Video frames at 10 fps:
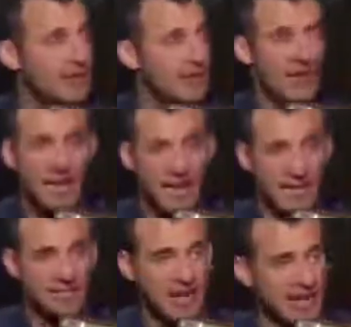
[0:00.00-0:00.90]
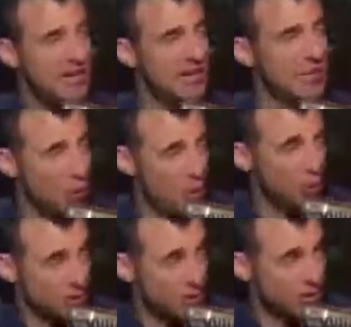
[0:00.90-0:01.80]
Anthony is a year
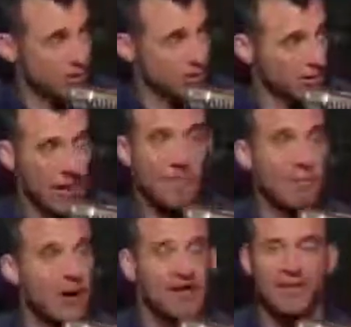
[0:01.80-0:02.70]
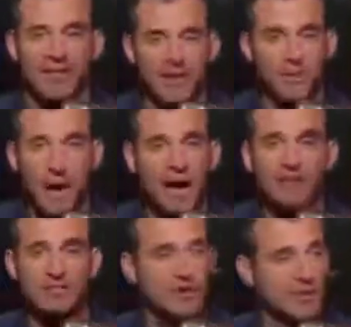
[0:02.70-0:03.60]
older, okay, but their
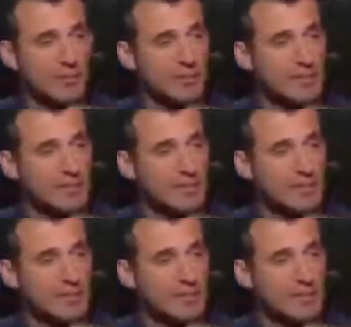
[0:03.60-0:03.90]
bodies are